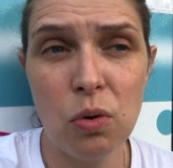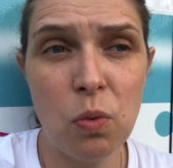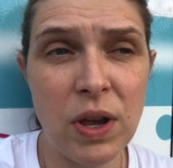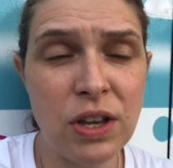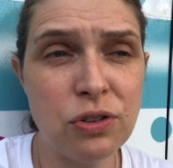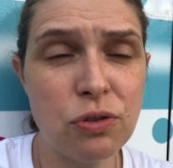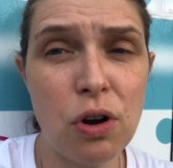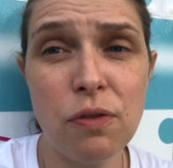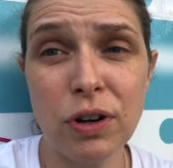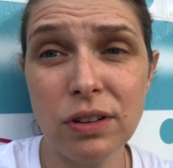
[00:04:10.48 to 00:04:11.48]
We
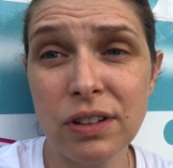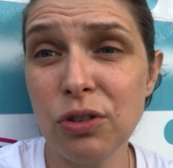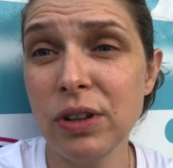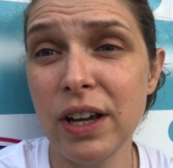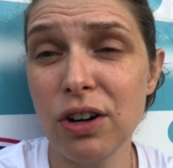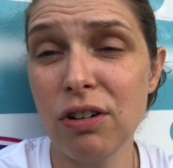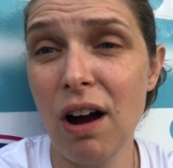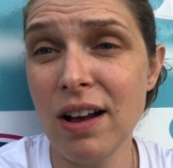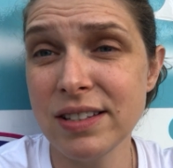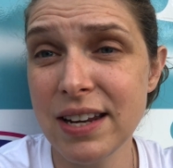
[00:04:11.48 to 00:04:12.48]
drove literally
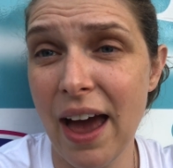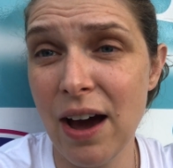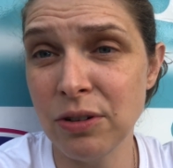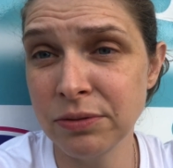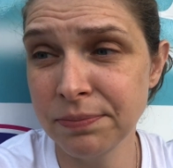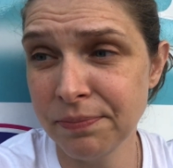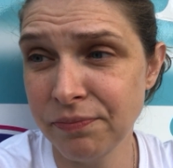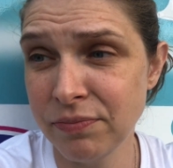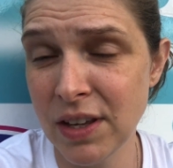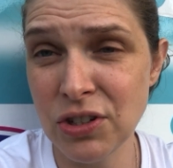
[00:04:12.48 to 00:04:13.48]
across town
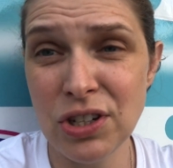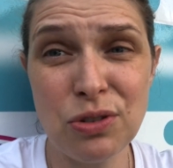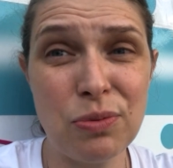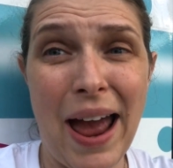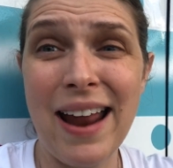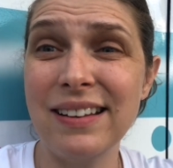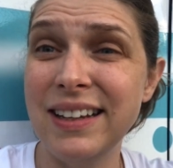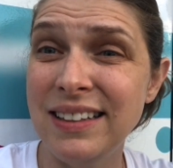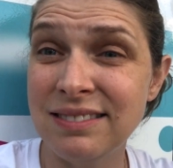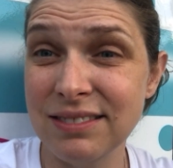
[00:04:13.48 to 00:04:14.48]
and she's
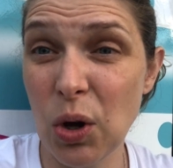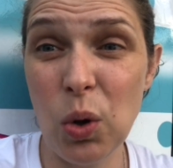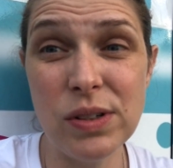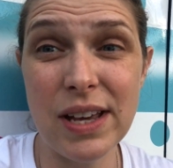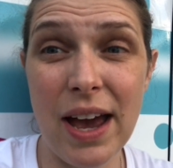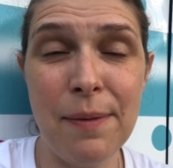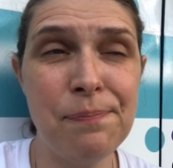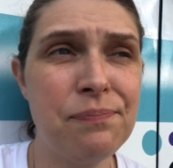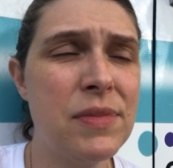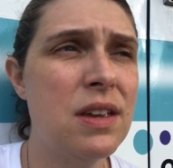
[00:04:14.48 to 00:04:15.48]
rattling the whole
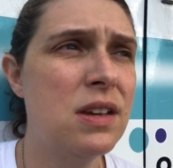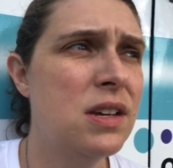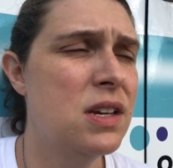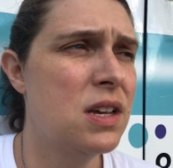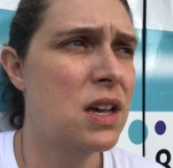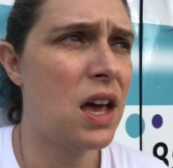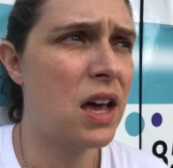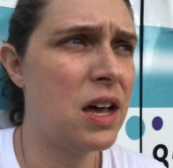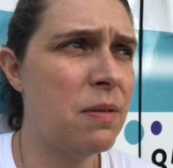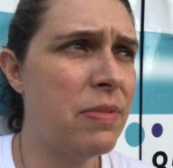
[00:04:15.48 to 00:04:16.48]
time.
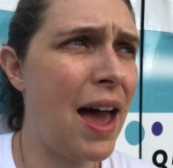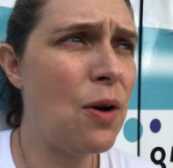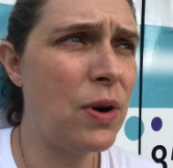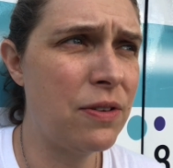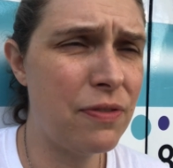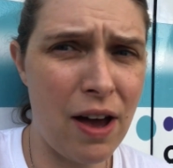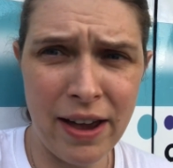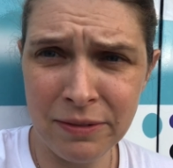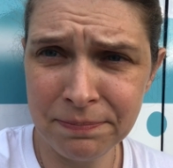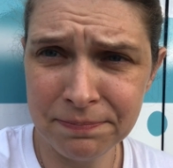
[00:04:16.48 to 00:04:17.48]
That went
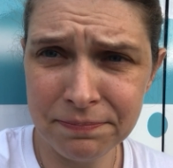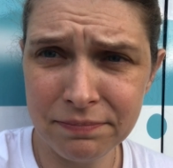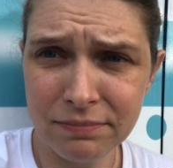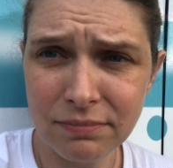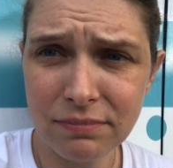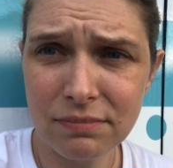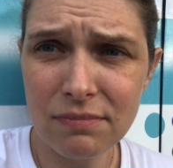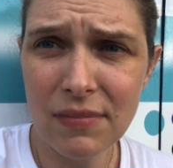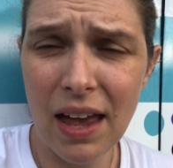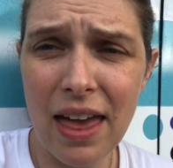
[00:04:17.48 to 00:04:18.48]
fine.
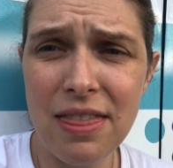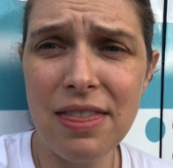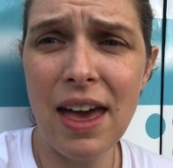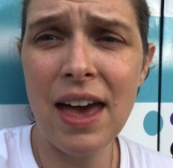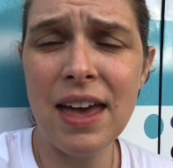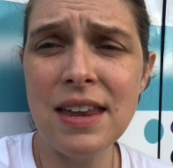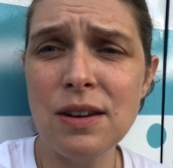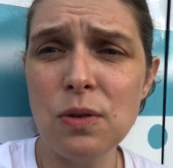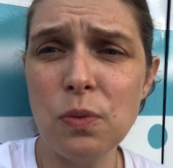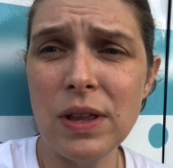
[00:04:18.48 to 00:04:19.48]
And
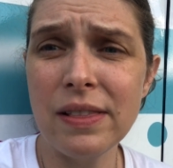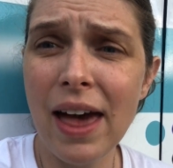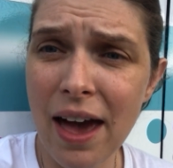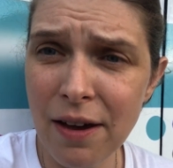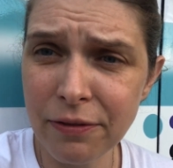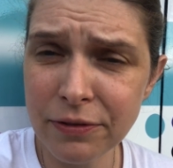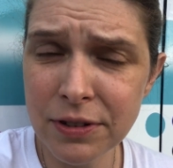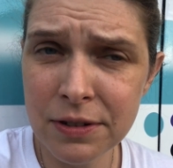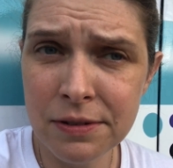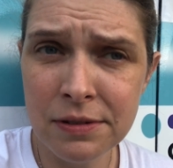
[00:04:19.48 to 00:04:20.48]
then we
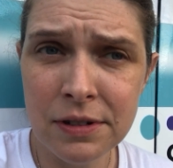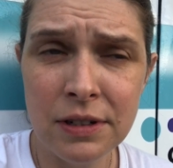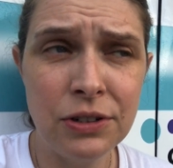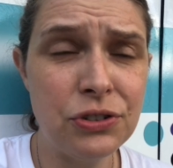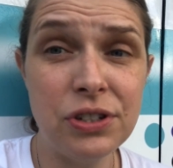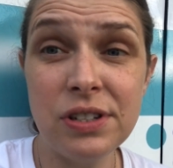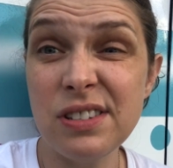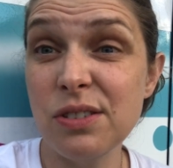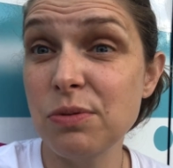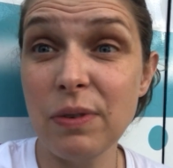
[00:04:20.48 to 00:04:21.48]
left. She's
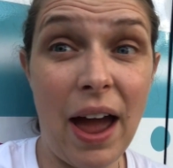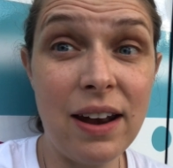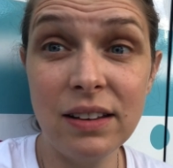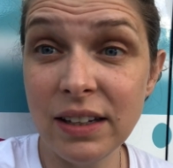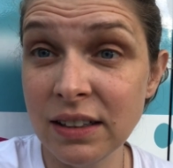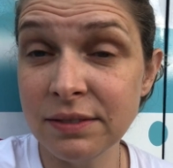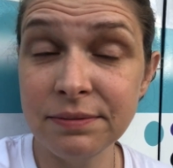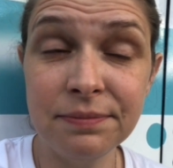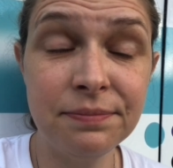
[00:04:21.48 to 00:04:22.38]
still rattling.